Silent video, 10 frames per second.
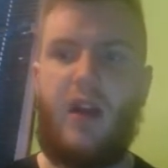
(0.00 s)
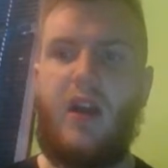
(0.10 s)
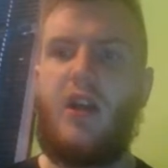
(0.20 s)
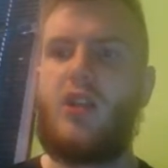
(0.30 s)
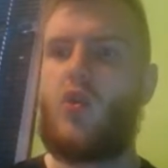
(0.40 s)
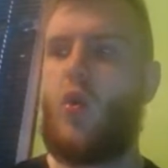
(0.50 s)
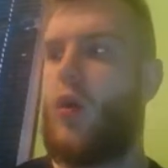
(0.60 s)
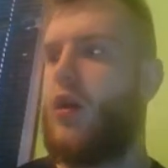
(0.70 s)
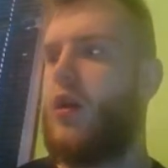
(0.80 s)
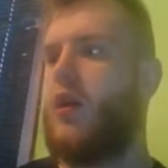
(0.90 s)
So
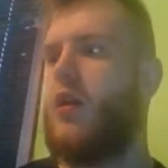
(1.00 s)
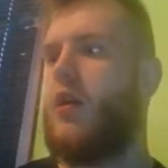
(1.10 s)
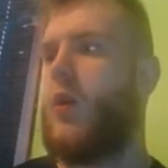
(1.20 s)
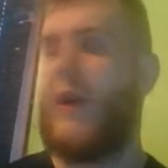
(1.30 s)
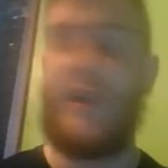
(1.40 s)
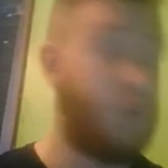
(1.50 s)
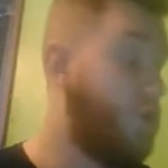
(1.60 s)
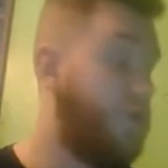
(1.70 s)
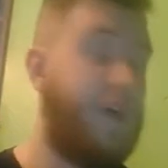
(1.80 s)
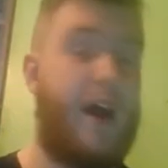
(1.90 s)
it's
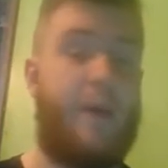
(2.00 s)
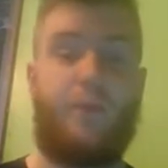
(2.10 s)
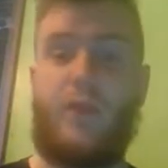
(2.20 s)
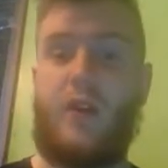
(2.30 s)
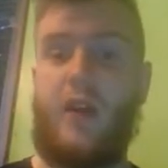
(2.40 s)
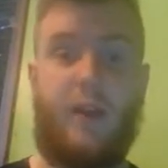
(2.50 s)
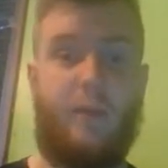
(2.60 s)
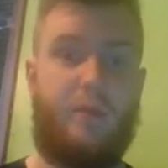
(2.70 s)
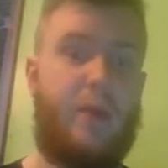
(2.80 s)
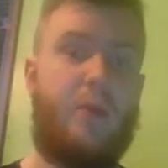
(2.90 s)
so fat.
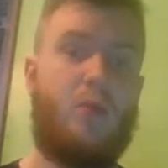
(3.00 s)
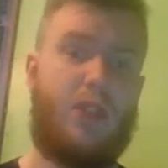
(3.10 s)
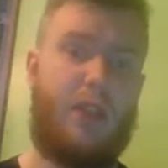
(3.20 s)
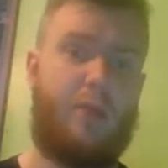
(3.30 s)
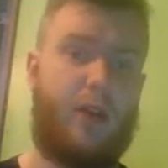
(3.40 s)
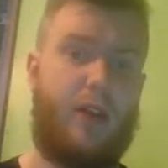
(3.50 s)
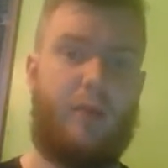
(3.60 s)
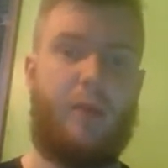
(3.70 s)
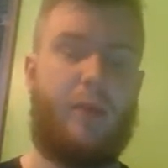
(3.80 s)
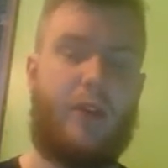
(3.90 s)
People sleep on it. Like,
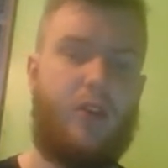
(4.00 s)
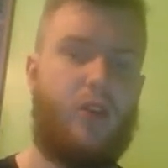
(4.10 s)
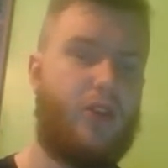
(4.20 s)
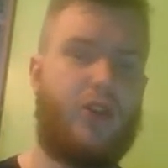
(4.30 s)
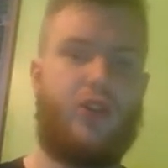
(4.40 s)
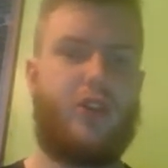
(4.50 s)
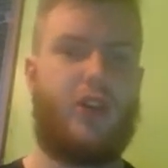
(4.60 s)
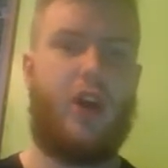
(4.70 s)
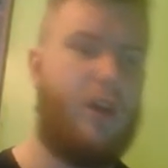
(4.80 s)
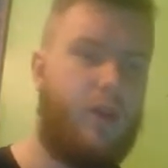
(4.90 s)
people are like, oh, you're just going to
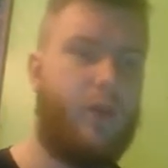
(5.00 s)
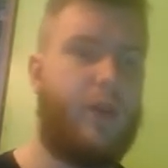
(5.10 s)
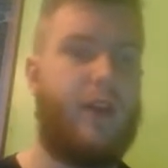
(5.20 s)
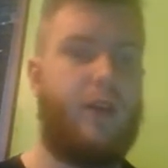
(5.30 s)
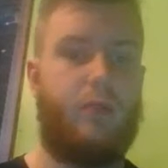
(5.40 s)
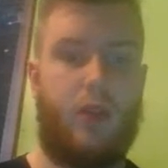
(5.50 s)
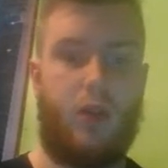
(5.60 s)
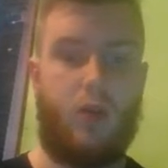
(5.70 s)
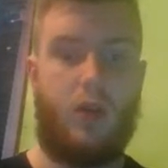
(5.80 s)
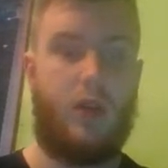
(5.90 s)
Scarf it all the time, but
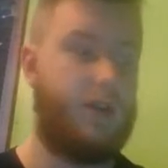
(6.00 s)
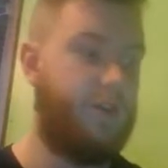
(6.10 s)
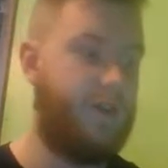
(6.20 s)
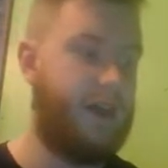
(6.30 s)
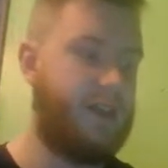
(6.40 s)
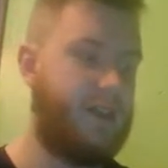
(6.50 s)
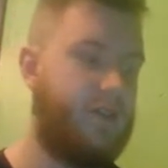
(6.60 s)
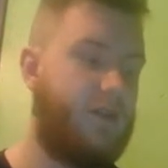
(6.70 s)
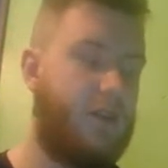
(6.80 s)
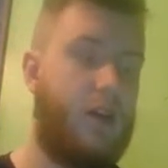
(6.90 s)
no.
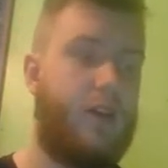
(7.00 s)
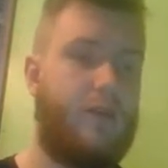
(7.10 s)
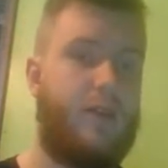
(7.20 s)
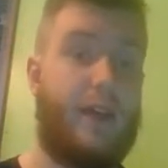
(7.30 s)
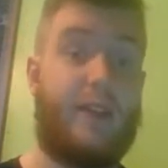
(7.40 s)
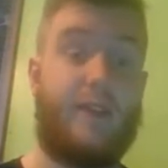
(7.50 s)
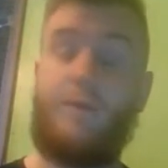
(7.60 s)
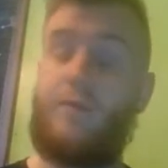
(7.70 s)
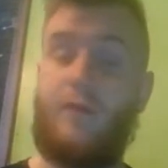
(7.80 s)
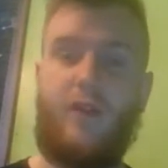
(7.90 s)
Defensive Gardevoir is a
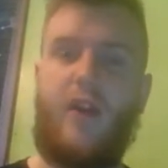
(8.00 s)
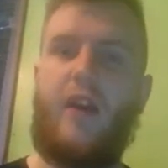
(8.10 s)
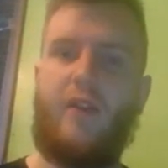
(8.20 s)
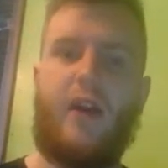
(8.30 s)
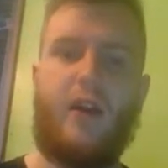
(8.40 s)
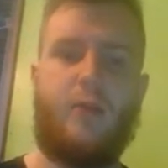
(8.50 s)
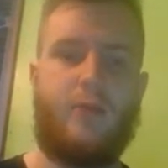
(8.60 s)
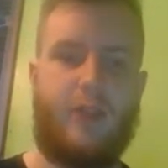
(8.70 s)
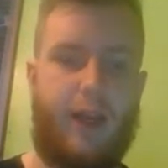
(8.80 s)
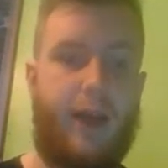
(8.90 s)
very viable
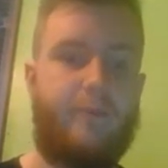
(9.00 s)
set.